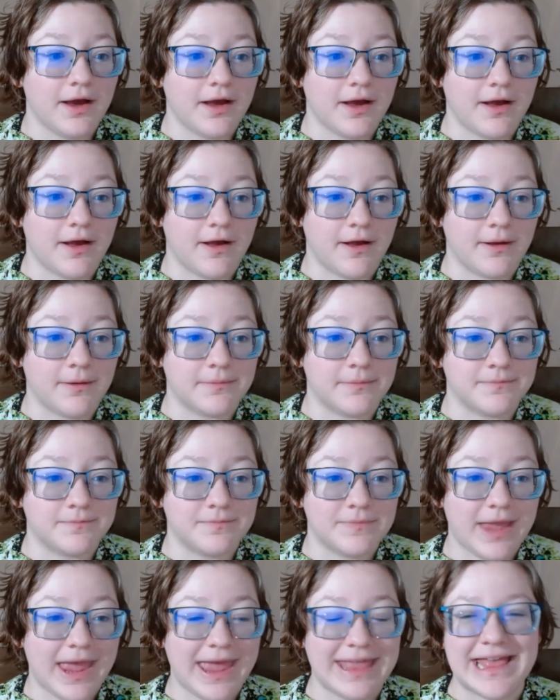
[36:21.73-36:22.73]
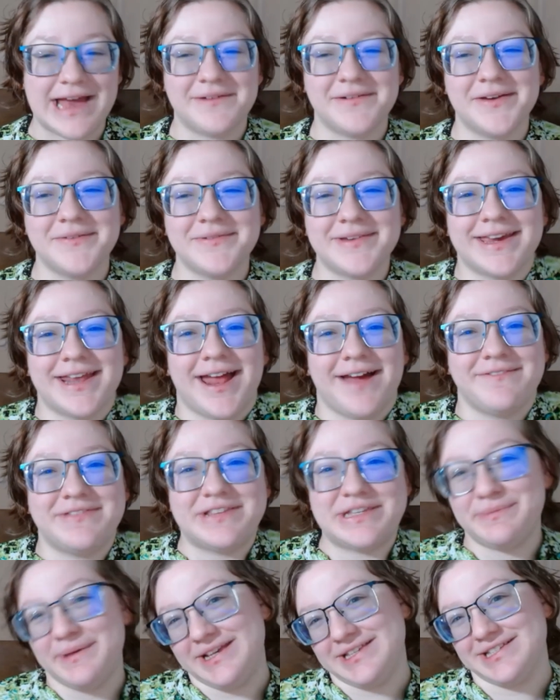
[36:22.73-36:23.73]
And that way we can have the
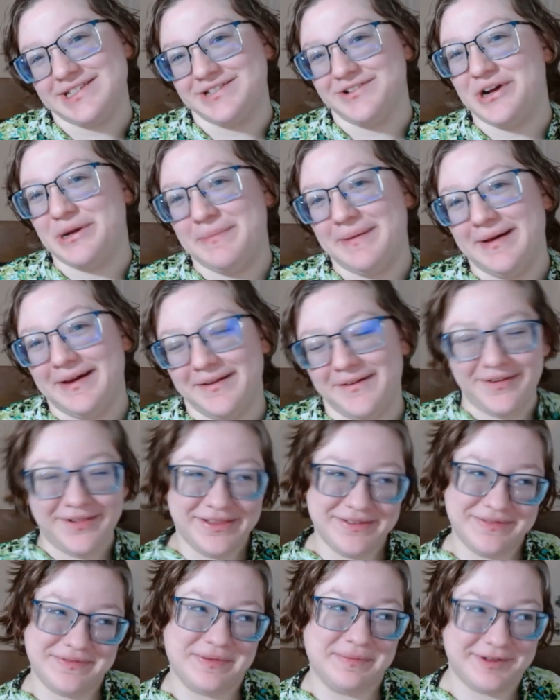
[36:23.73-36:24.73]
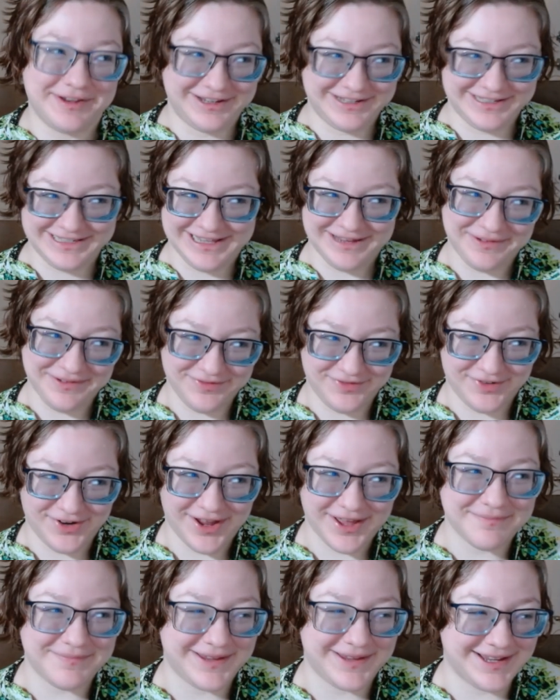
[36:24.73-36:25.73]
space to talk about all of the books that we've
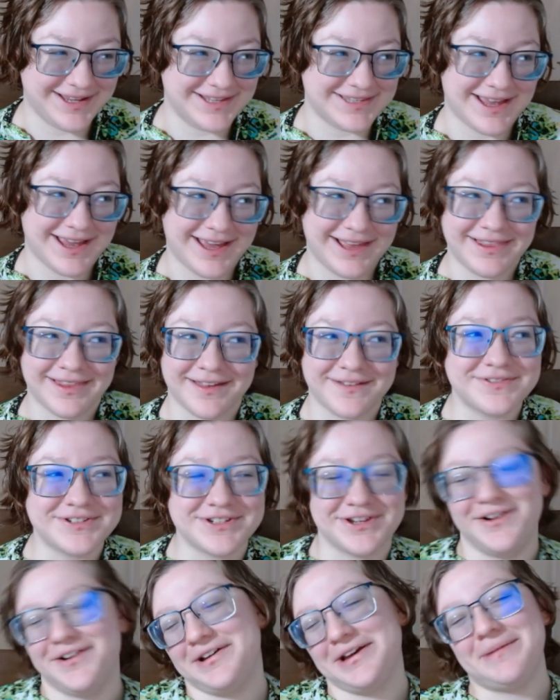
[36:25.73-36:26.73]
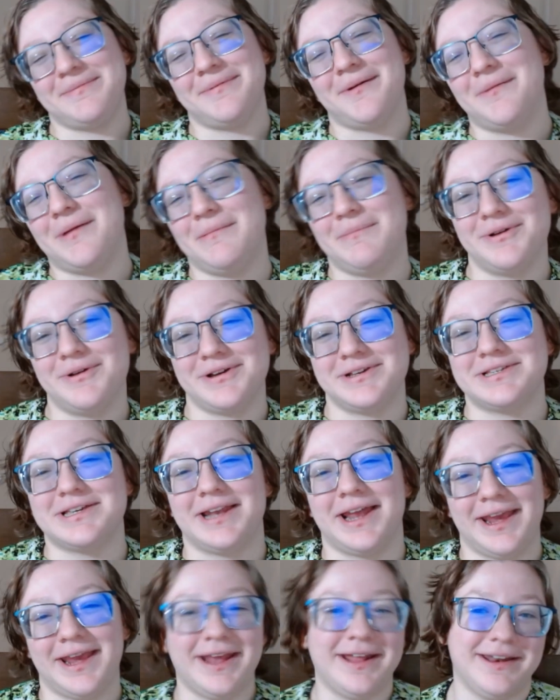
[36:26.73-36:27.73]
read, because I love talking about my books, and
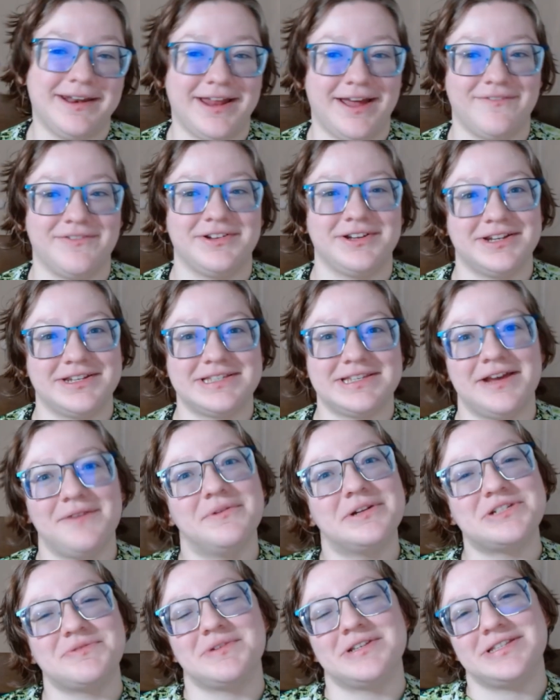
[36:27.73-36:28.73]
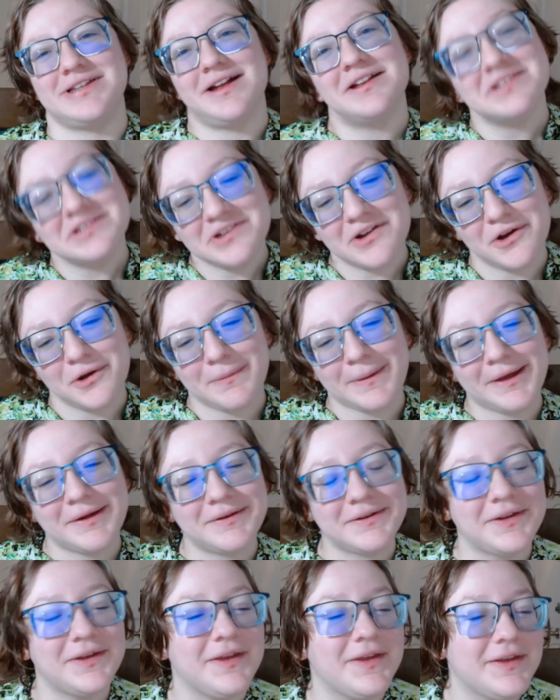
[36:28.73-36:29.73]
I hated having to decide which ones not to talk about.
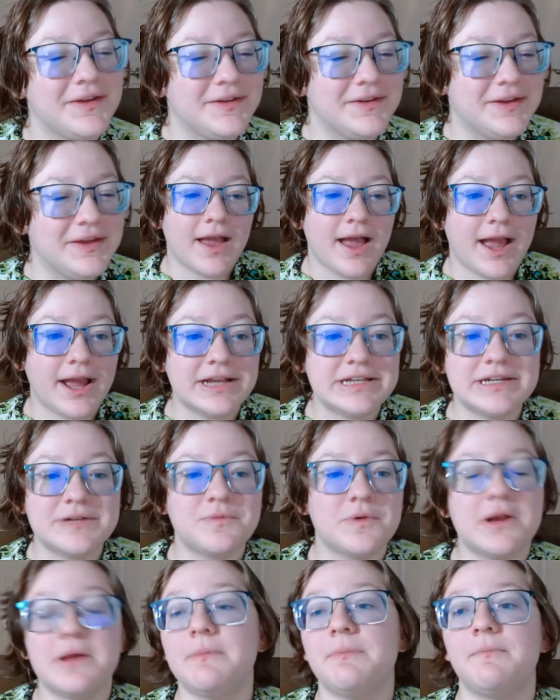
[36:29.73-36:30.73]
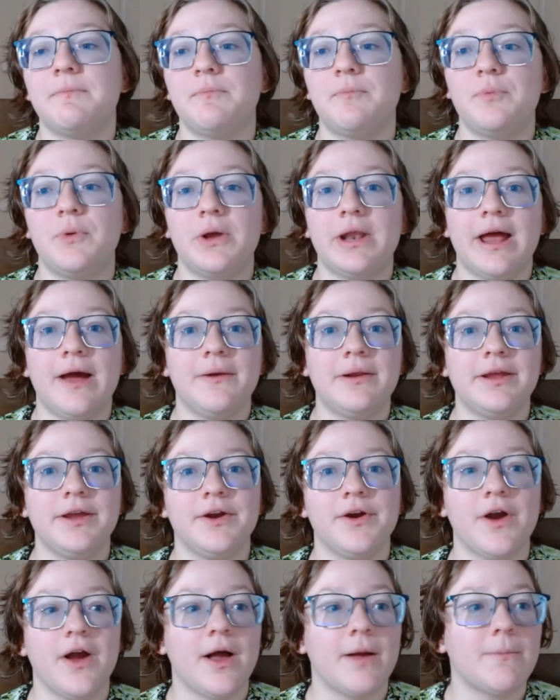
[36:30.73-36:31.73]
I did want to put out
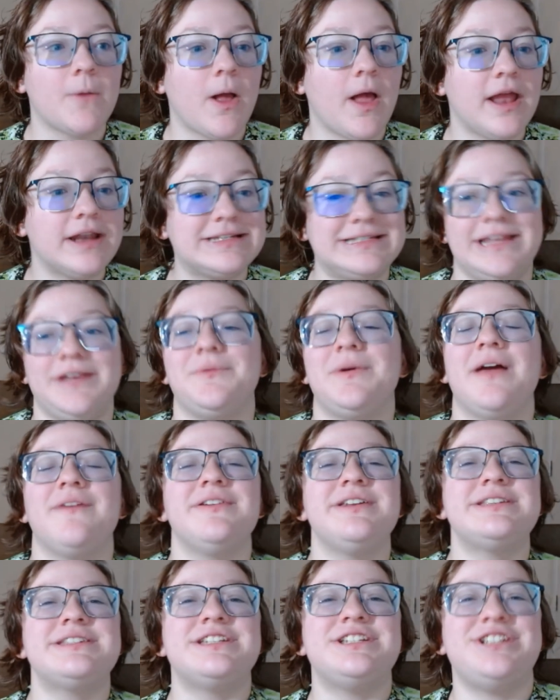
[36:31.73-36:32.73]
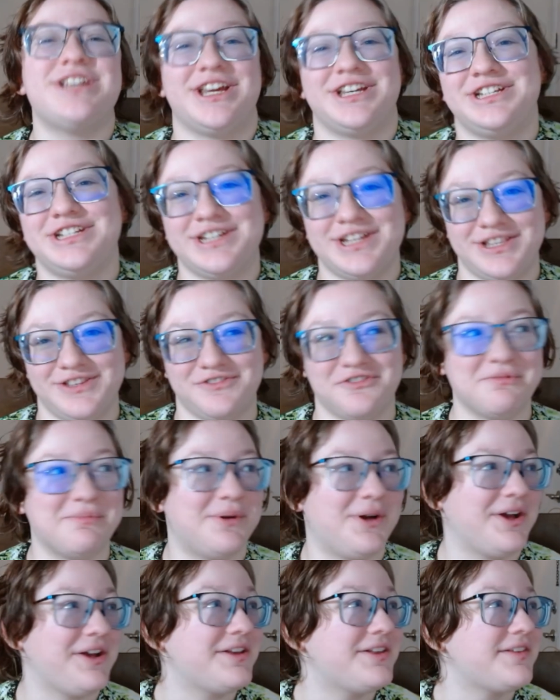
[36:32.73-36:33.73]
here, does anyone have any suggestions for
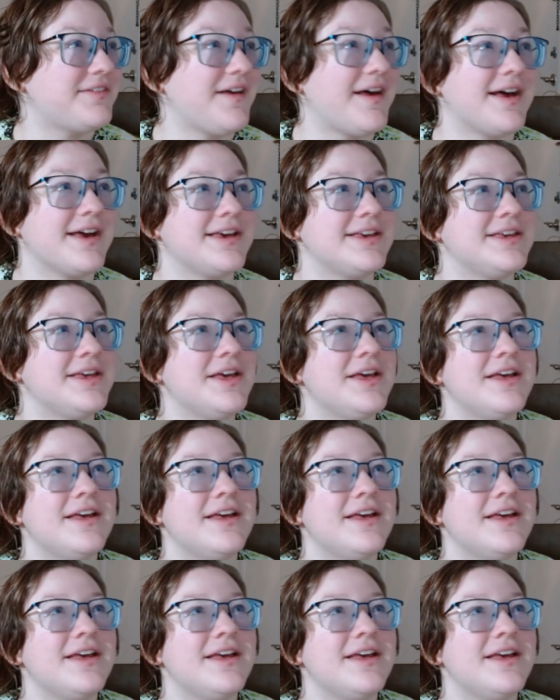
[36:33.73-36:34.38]
books? I